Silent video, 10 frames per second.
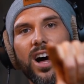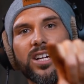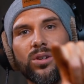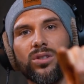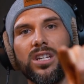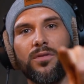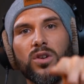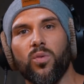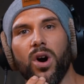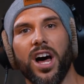I don't give
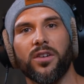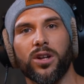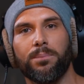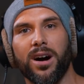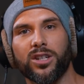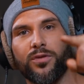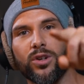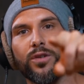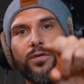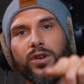you $100 for
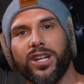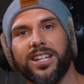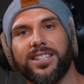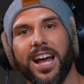your freaking